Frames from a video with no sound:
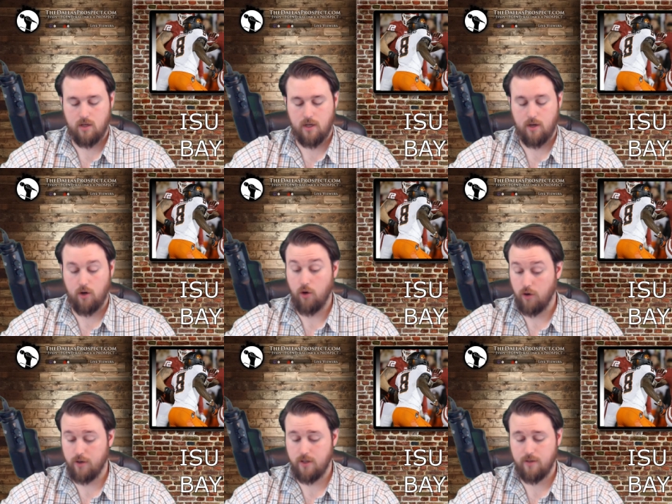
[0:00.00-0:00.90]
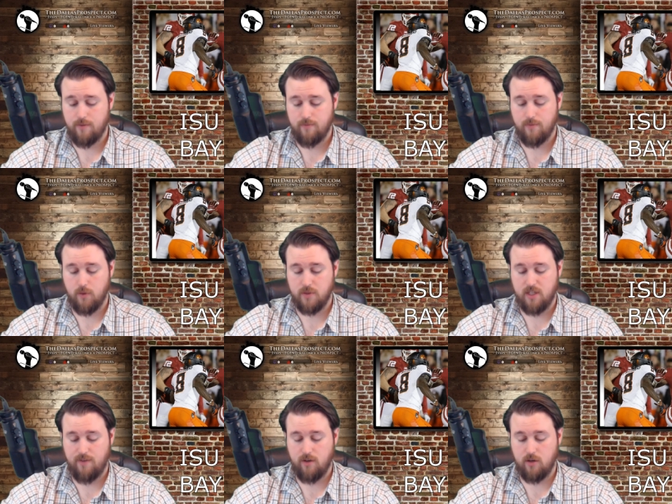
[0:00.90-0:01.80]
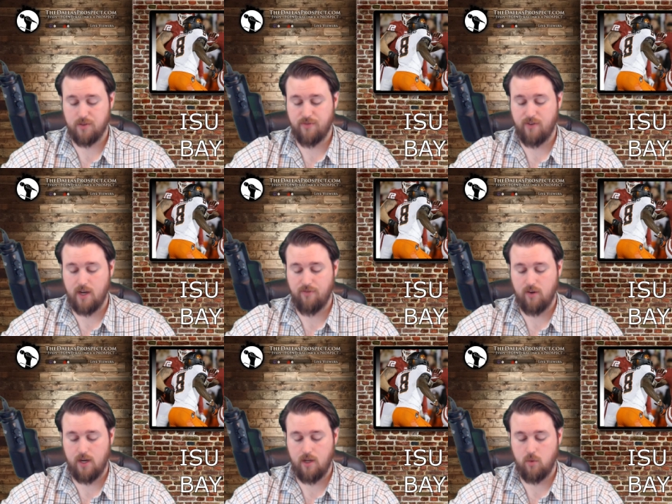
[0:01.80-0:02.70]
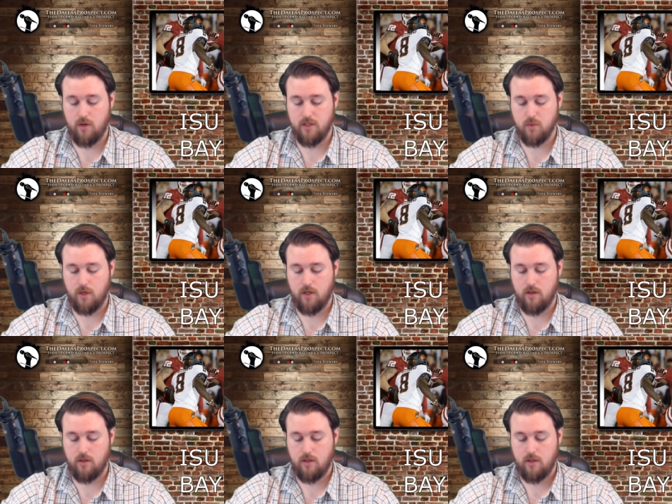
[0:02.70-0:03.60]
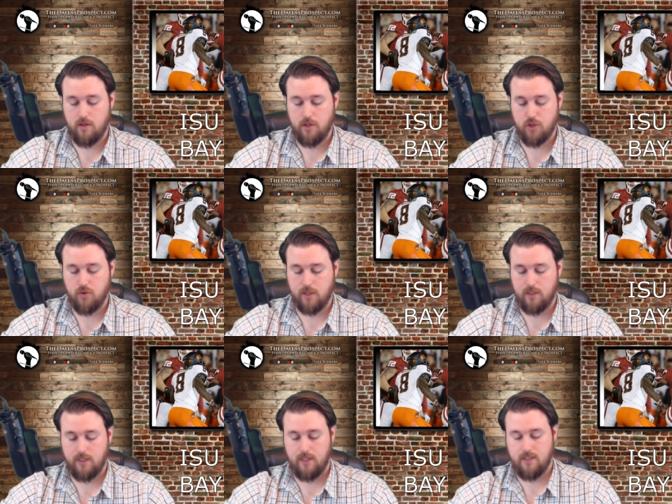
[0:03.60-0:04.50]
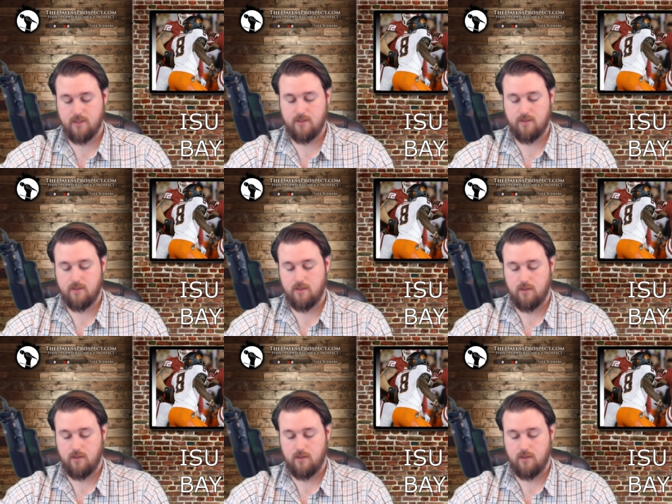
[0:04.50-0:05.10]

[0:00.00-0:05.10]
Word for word: Uh, Hurd, the receiver, goes 5 for 81 as well. Strickland gets